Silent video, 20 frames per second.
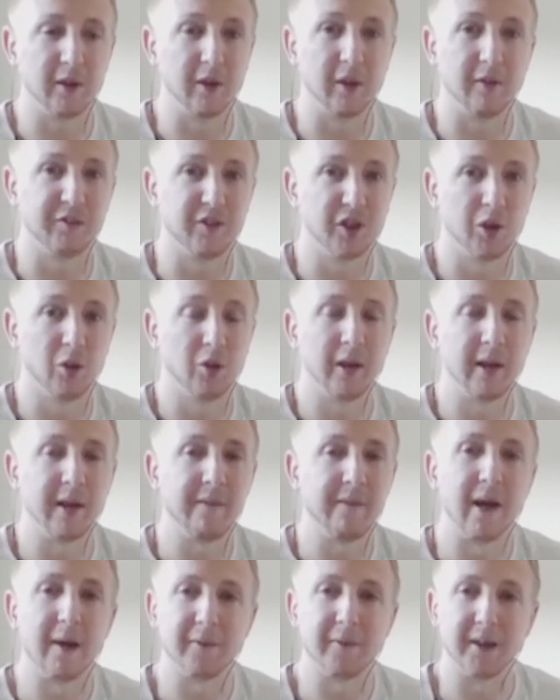have suddenly
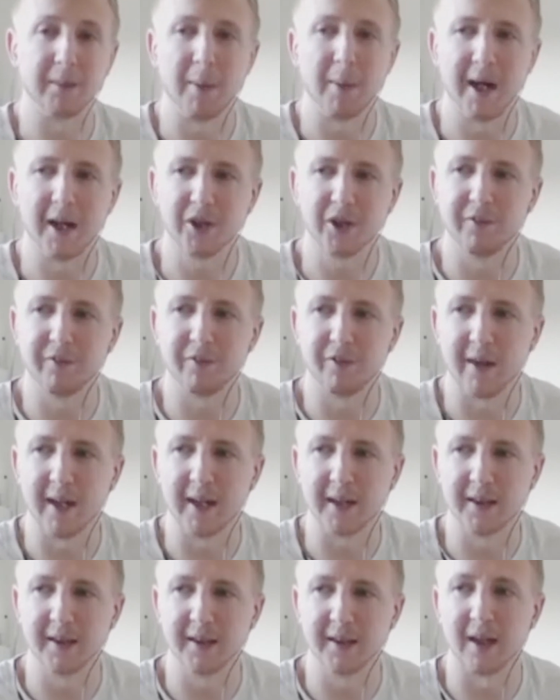found this passion for
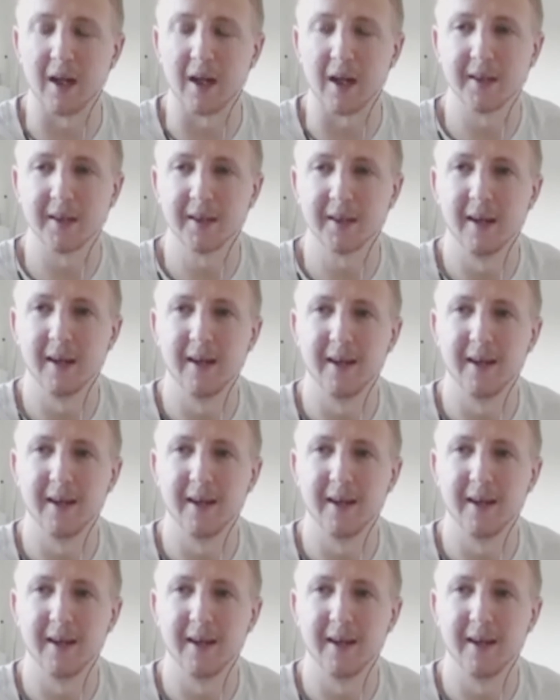exercise.